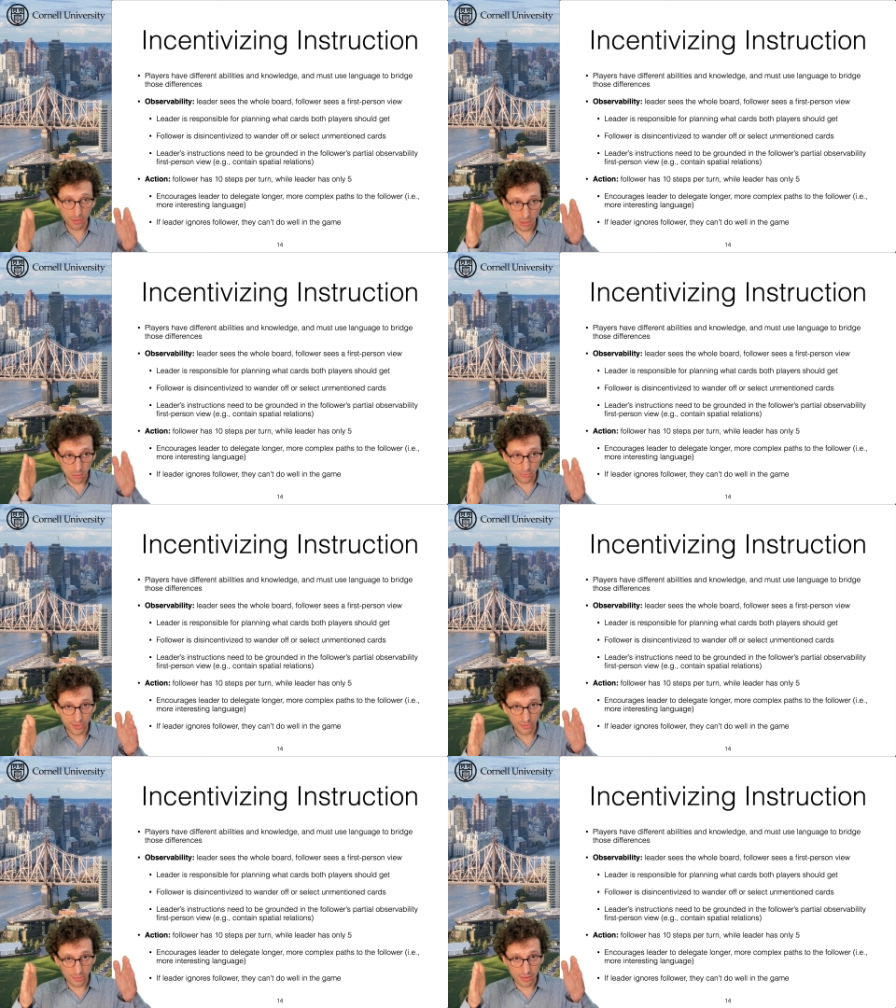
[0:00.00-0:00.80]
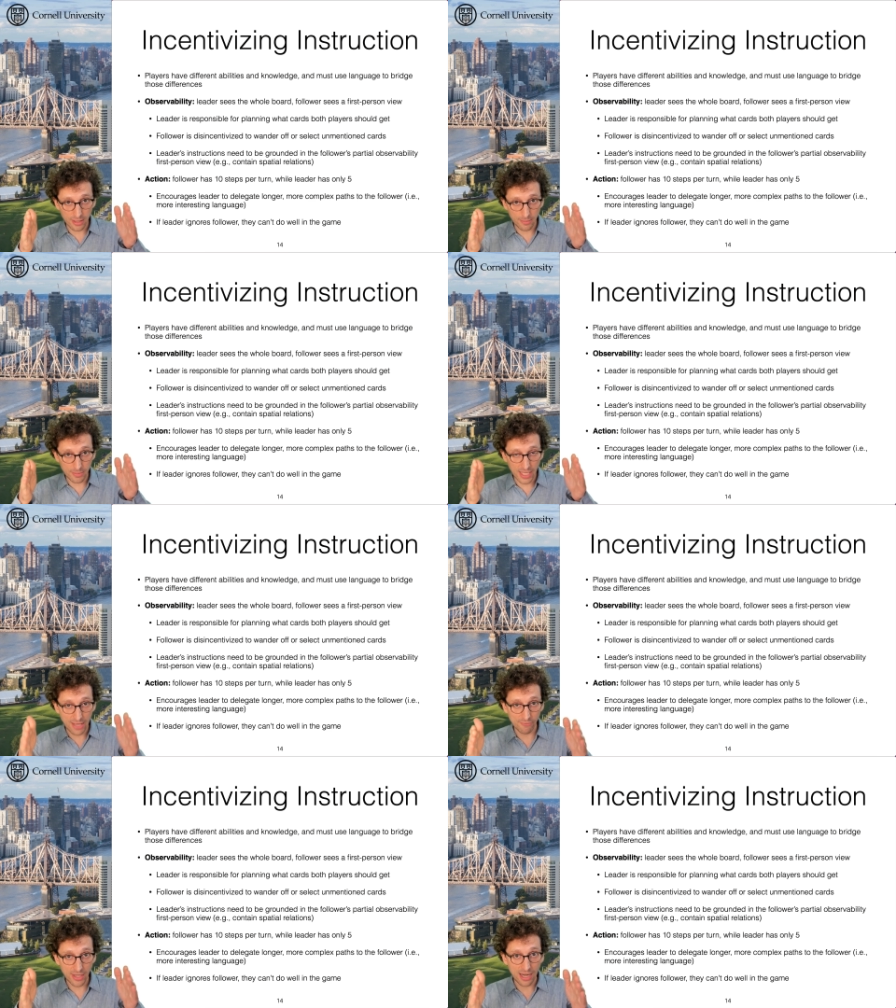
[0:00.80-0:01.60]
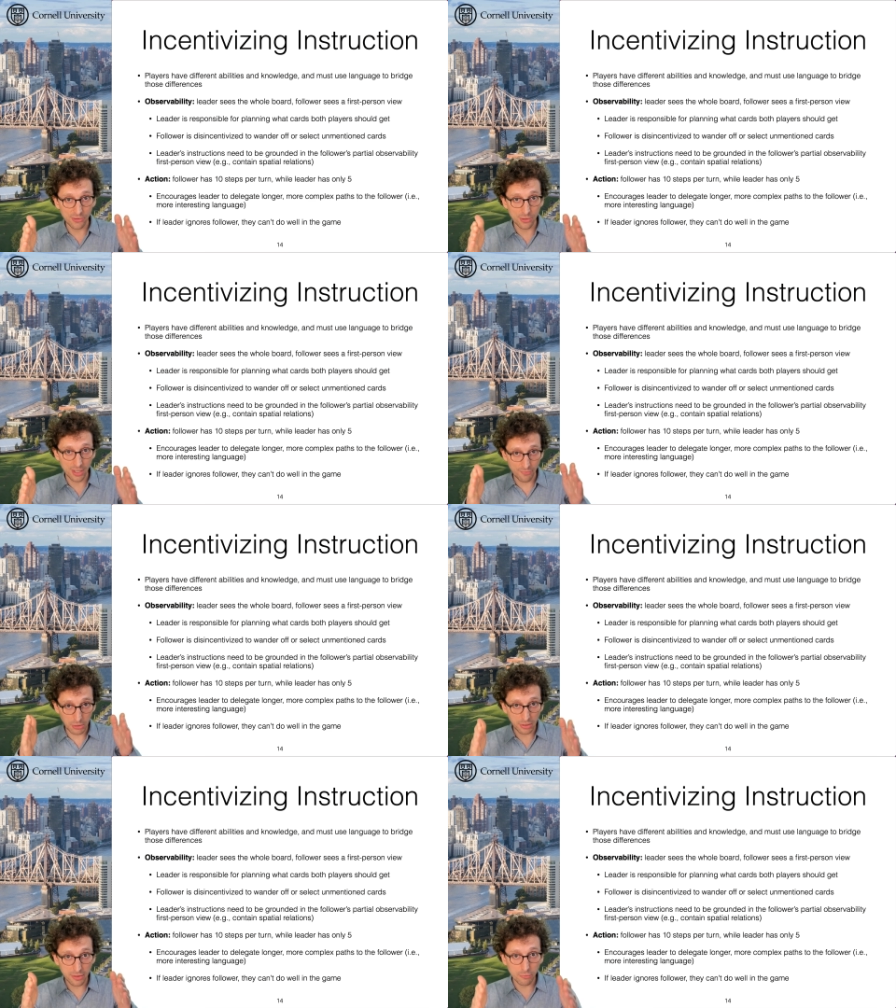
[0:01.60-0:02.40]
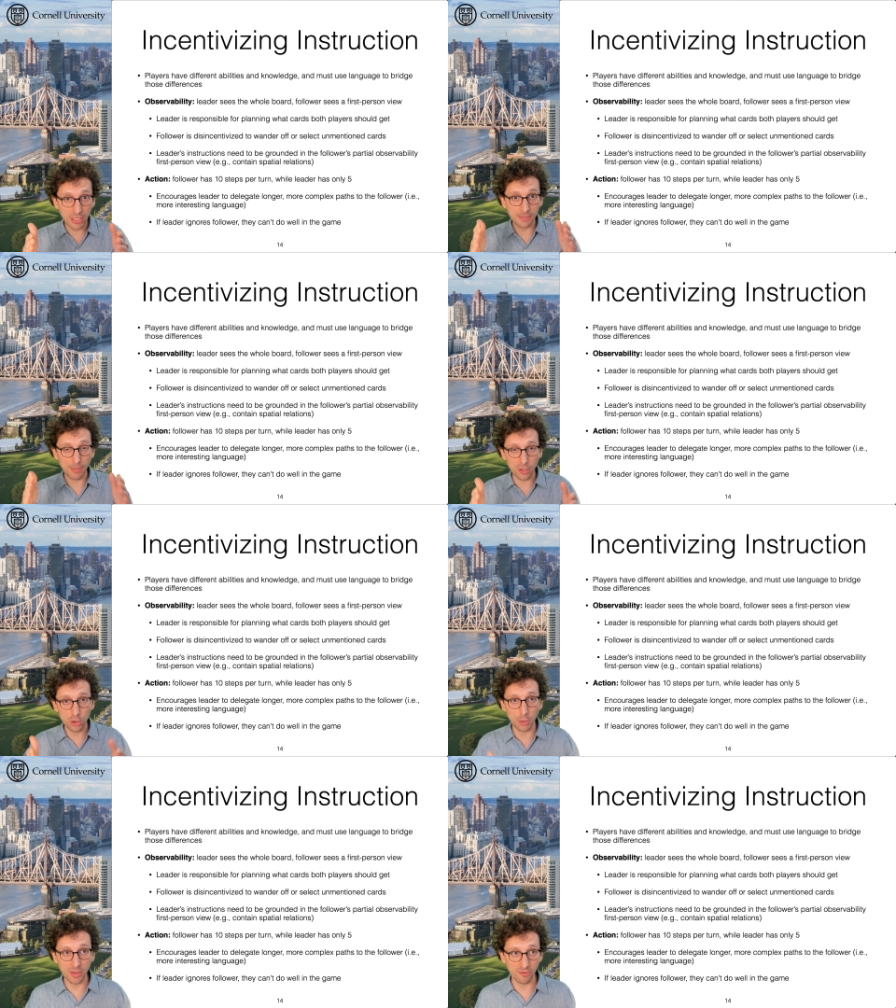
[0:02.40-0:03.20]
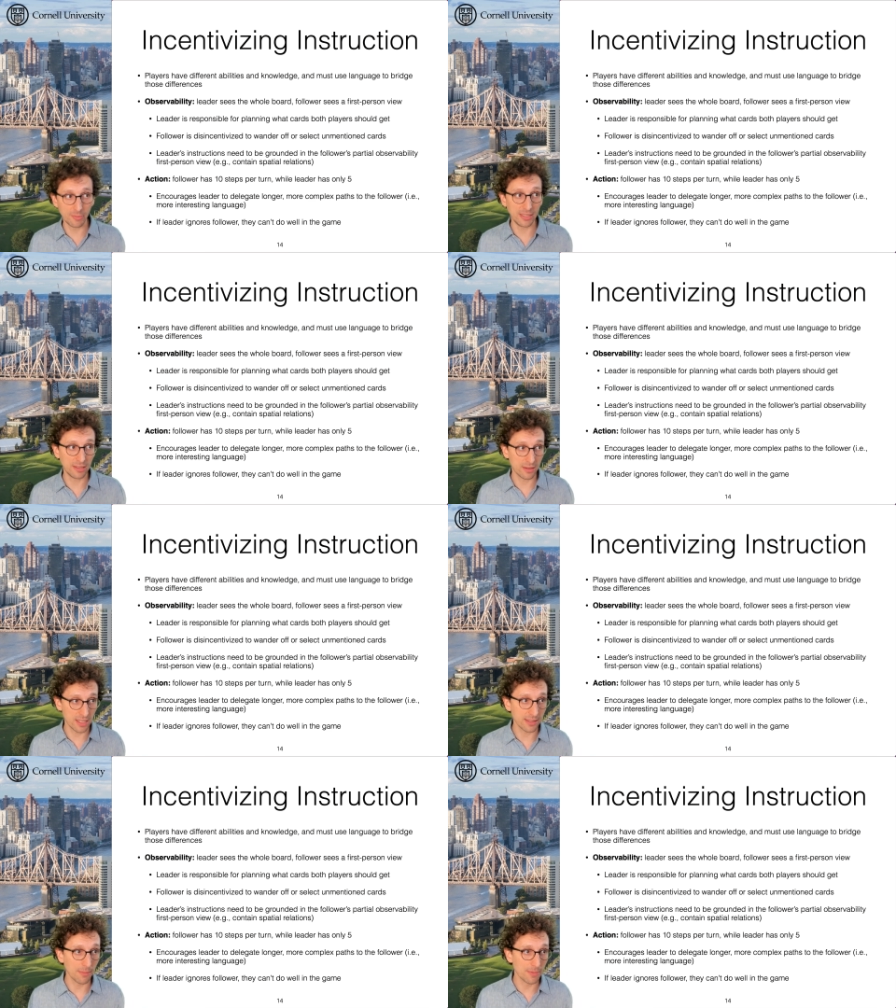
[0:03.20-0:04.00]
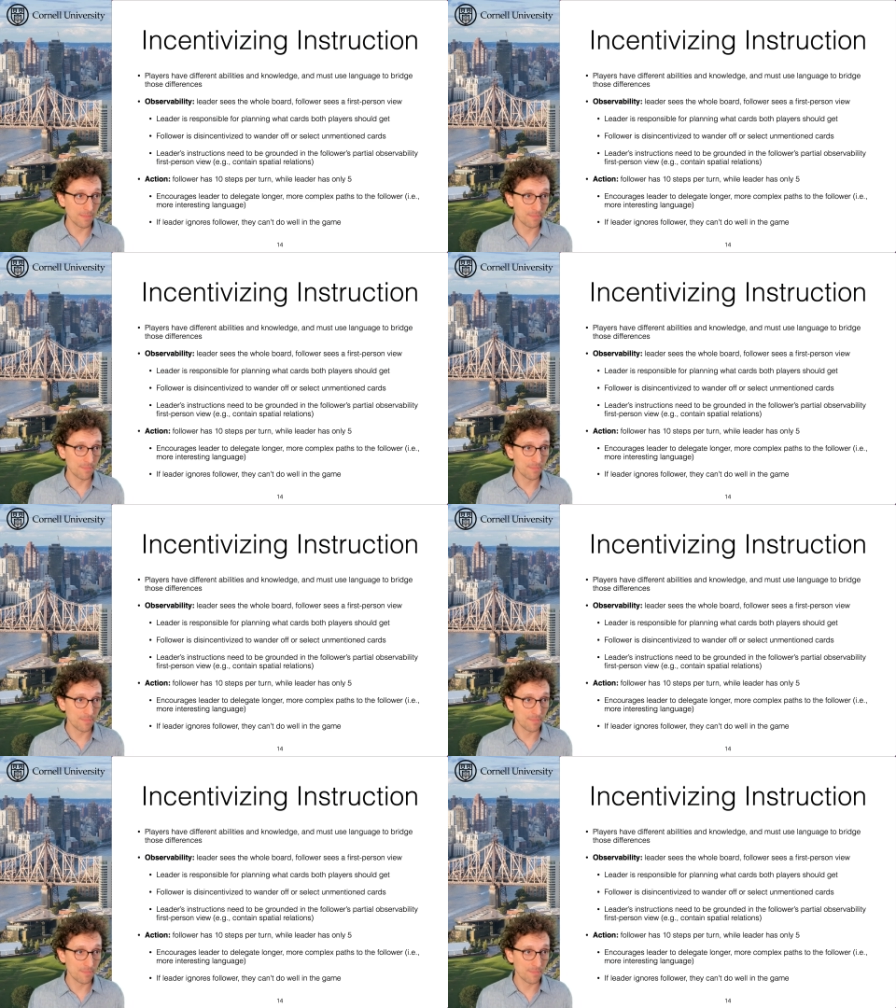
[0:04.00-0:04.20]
So they're under a very strict partial observability setup.